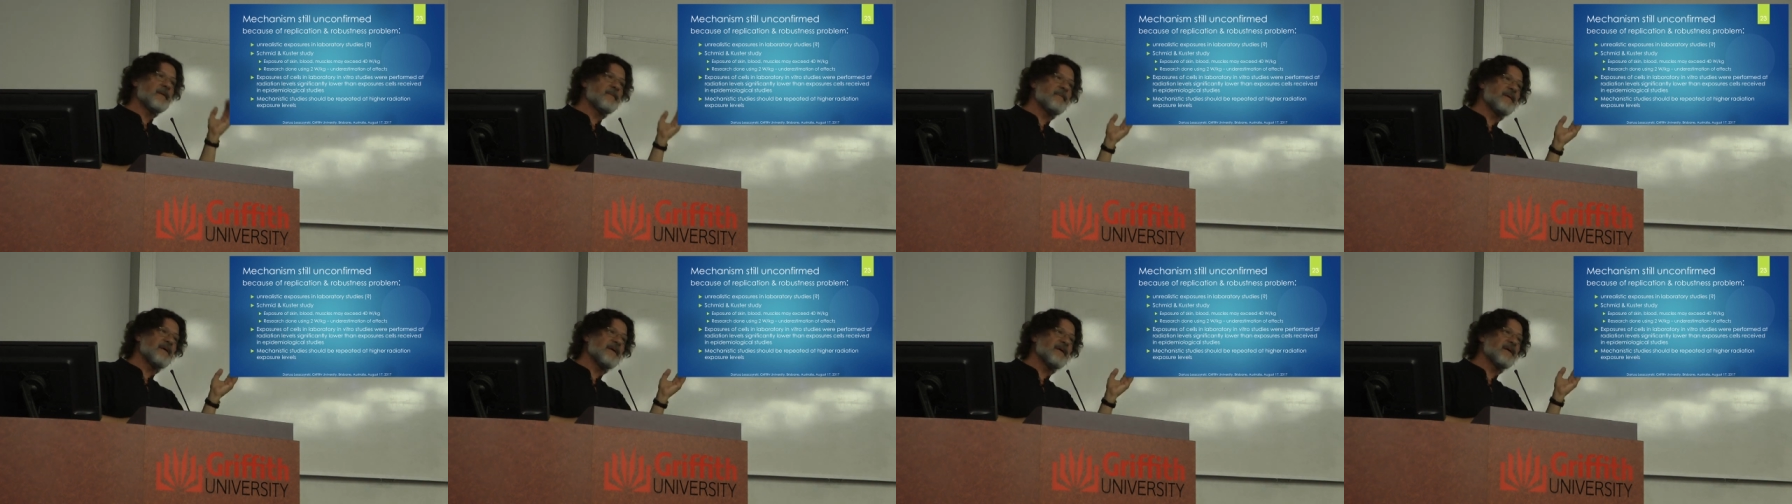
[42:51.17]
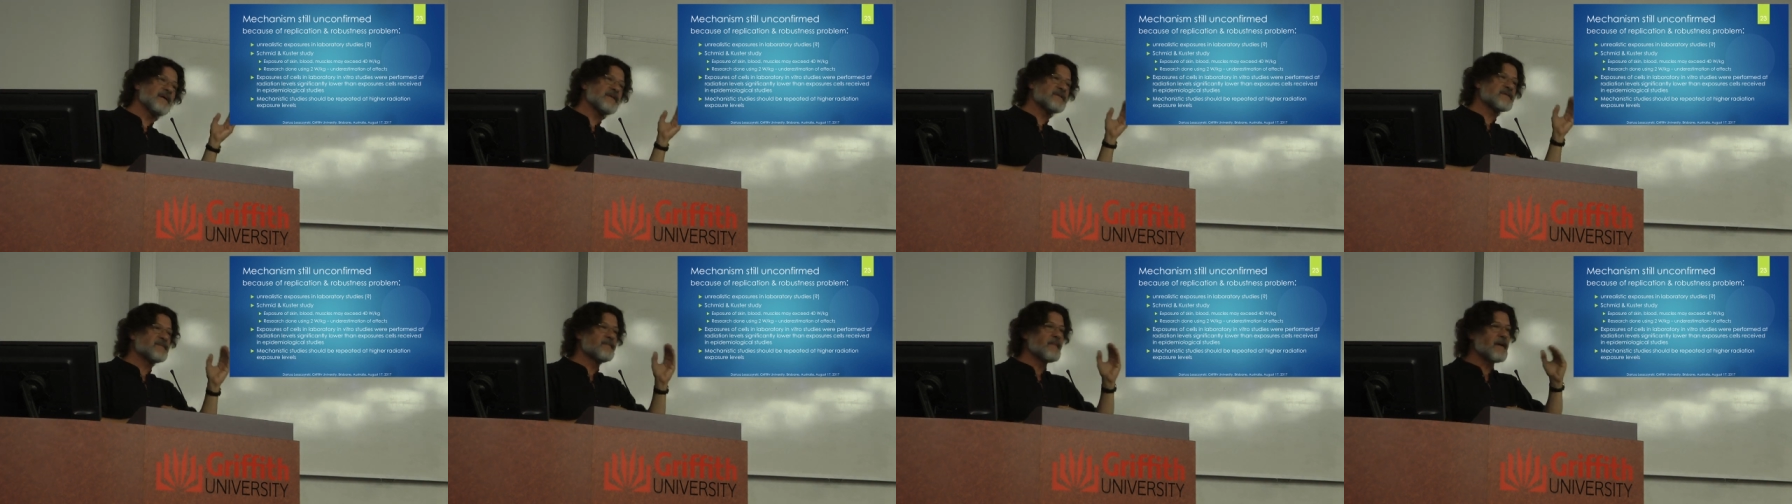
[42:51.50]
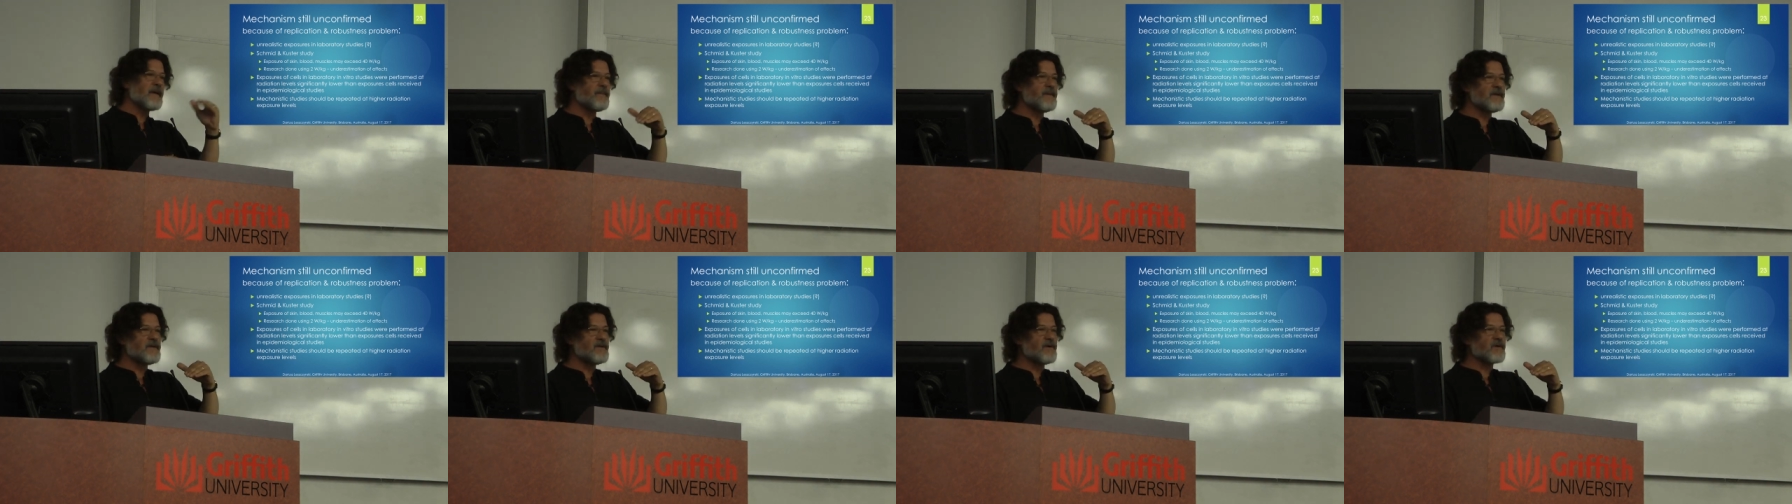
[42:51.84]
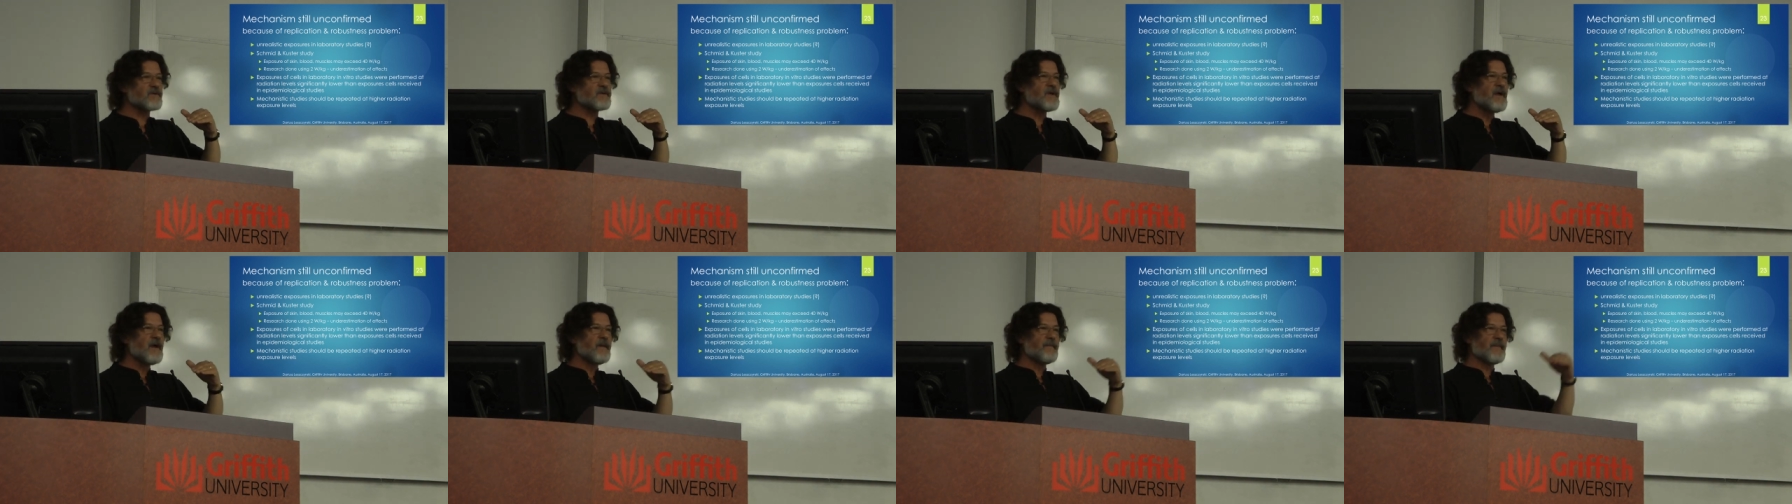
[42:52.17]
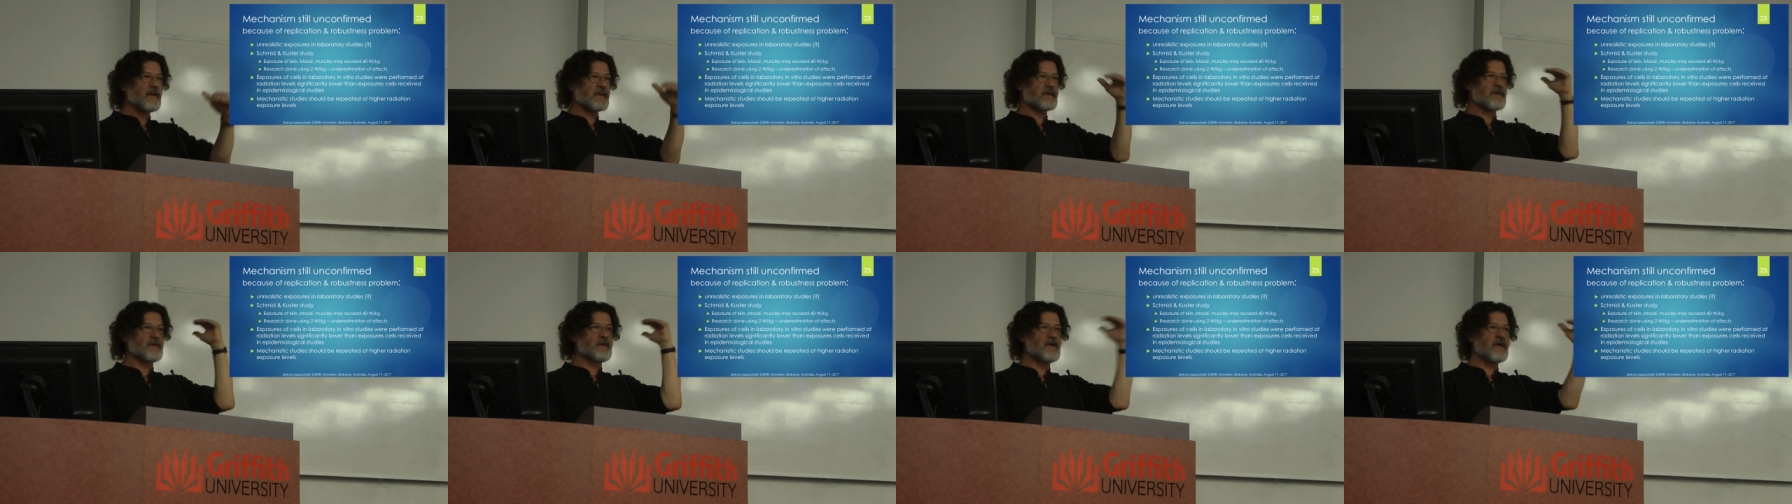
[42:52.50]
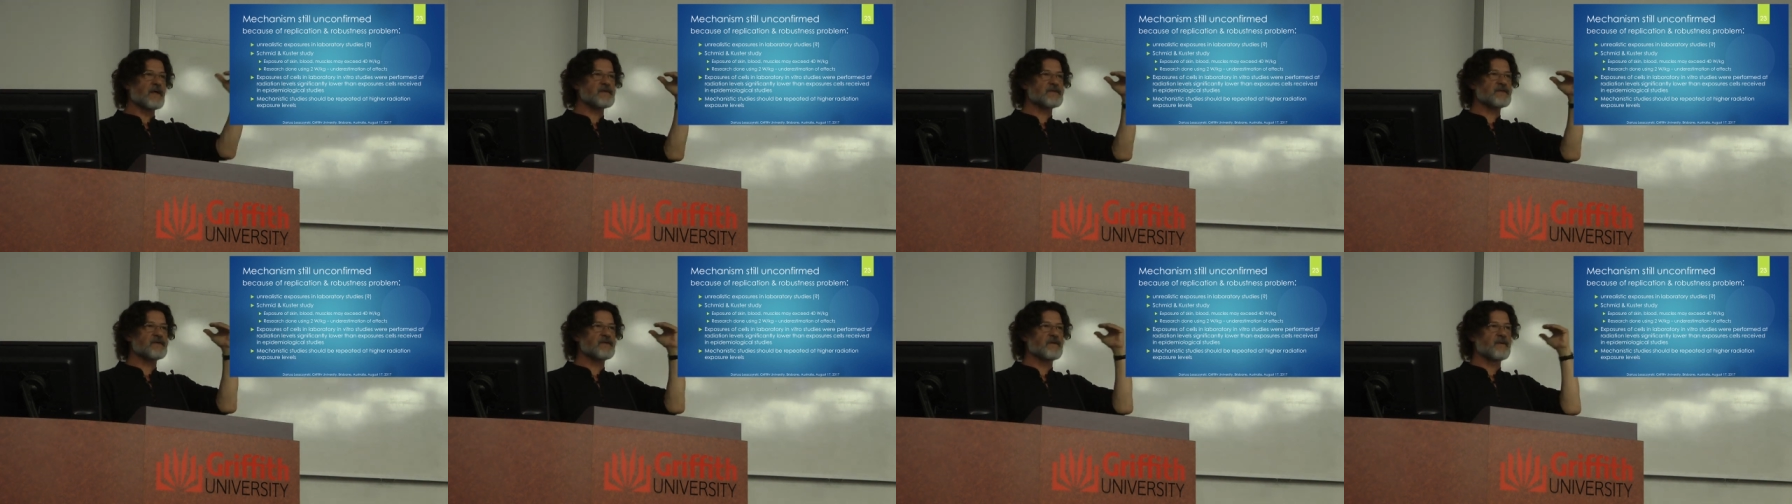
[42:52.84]
maybe yes, maybe not, but
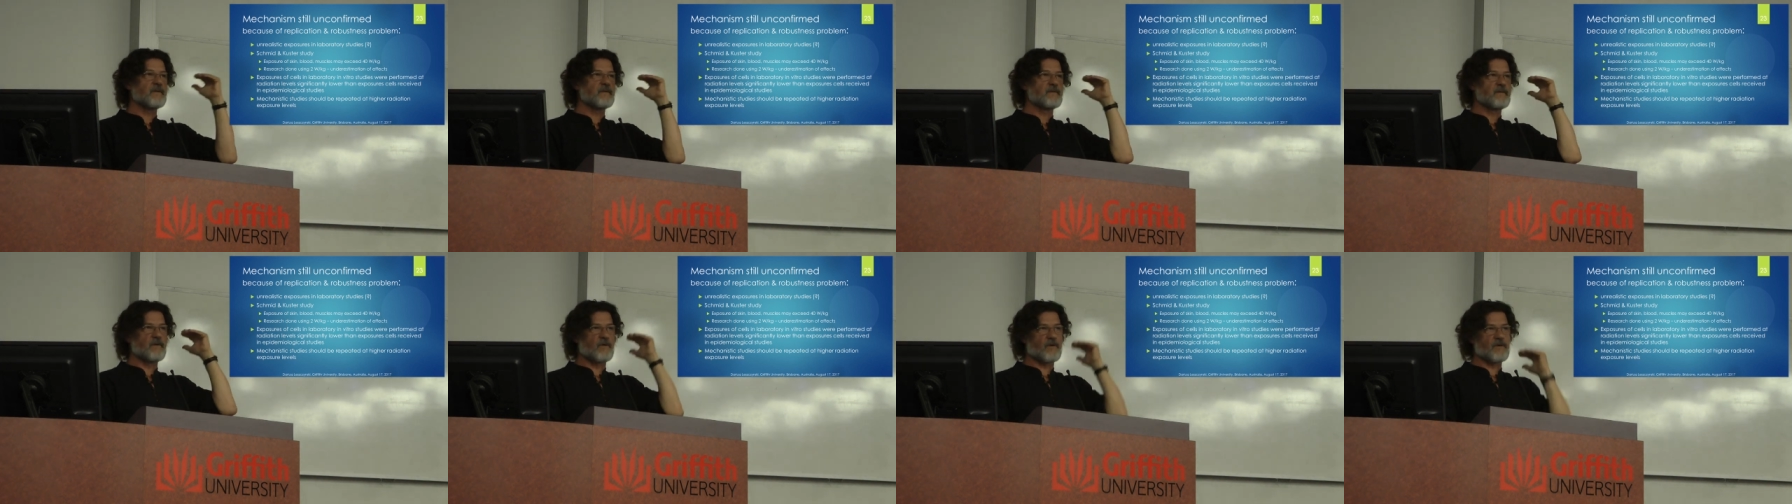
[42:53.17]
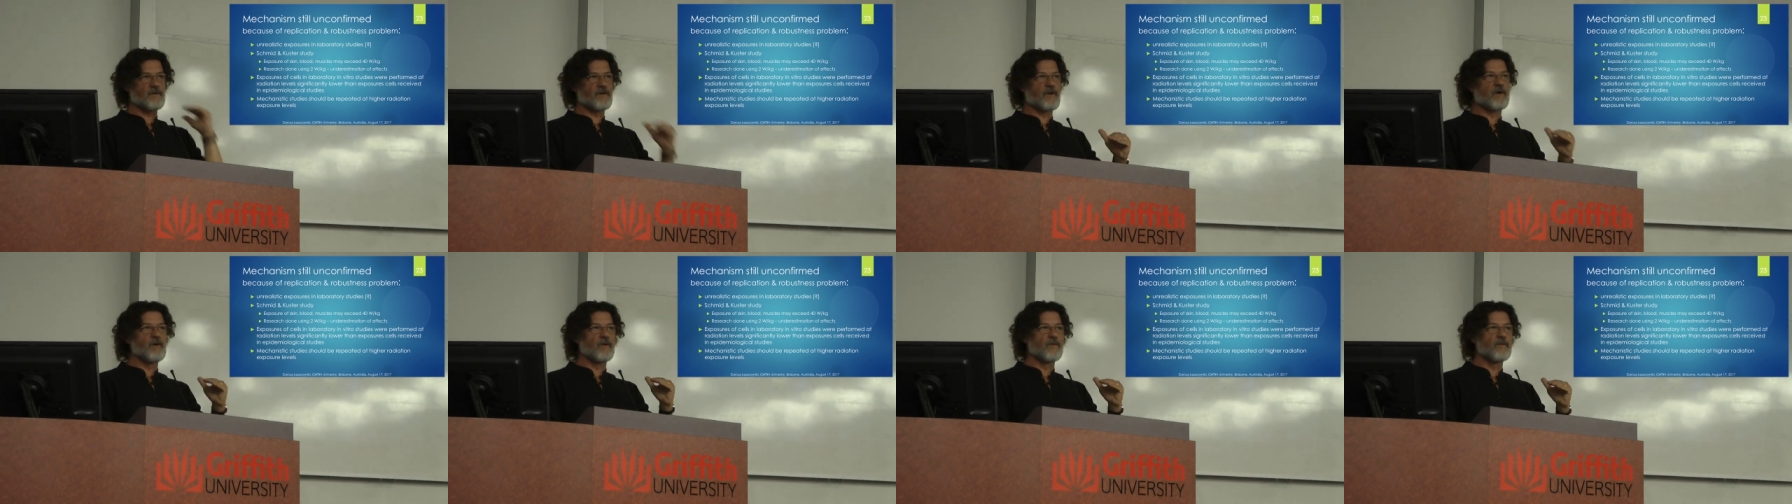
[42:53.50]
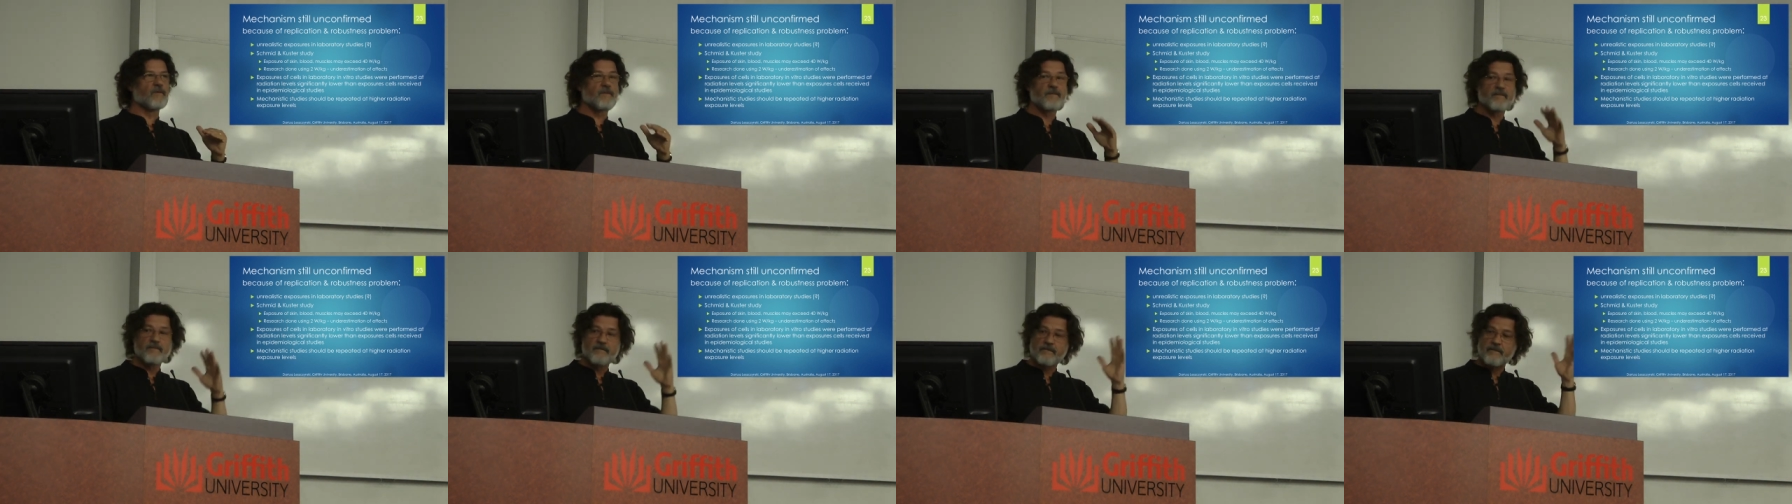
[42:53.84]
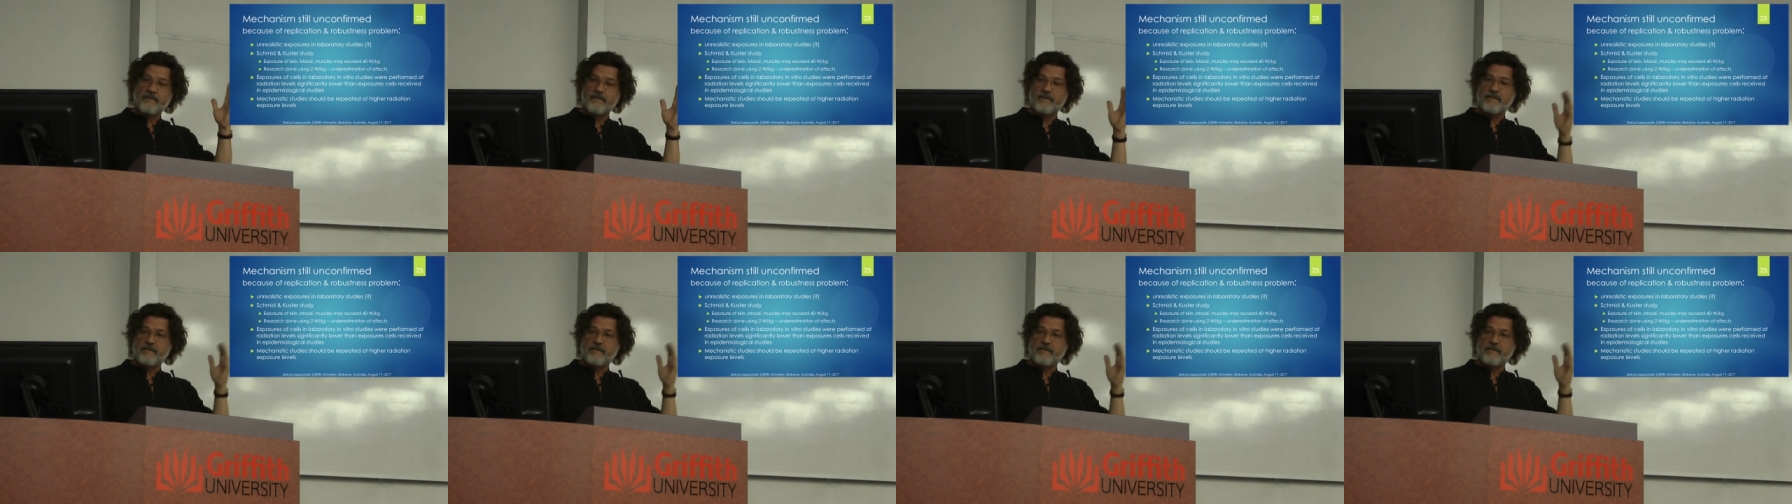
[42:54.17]
yes or no.